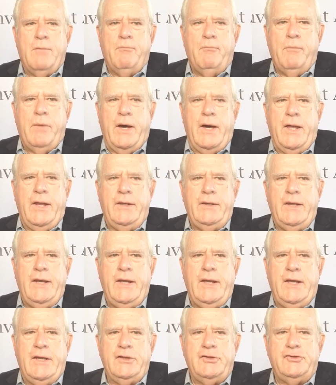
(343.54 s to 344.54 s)
but
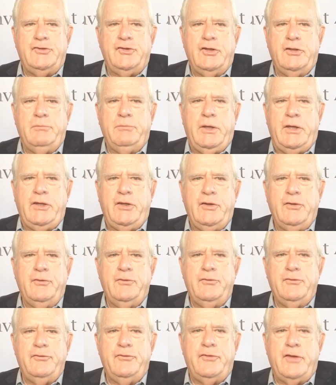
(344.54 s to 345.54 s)
it should be
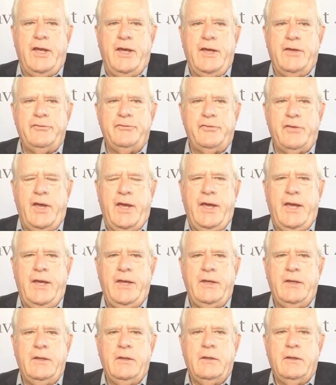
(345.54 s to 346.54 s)
used as
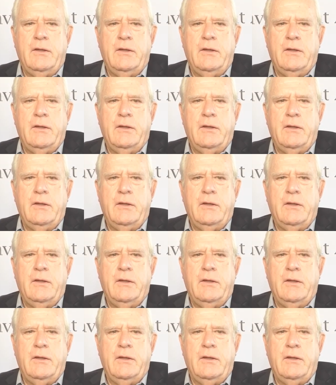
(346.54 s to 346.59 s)
a